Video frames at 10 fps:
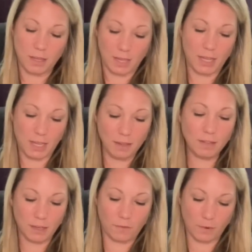
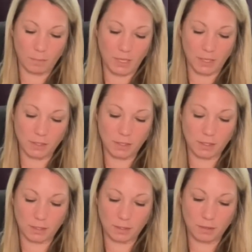Healing from
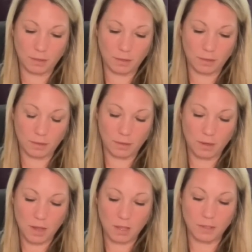this
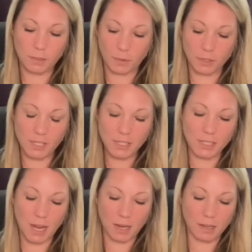this person's
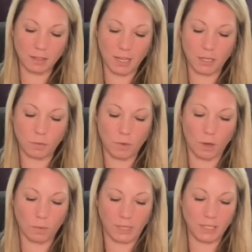not going to let you
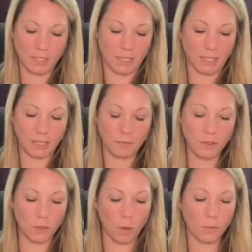go easy.
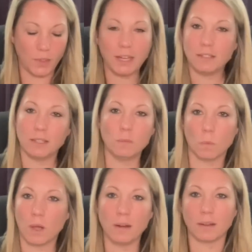Even though they didn't
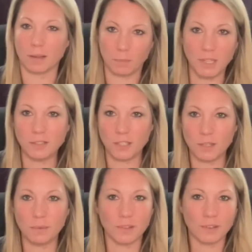want to commit to
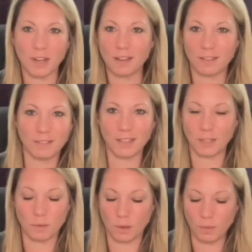you, they're not going to let
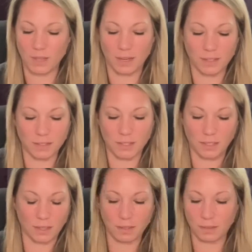you go that
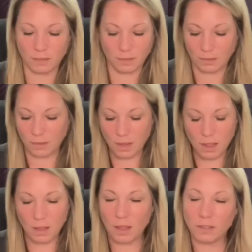easy. I, I
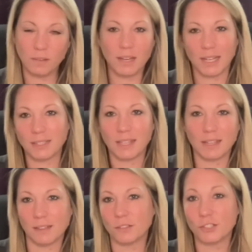don't like that
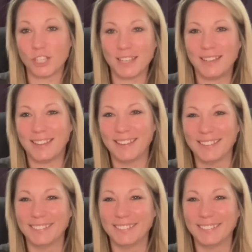energy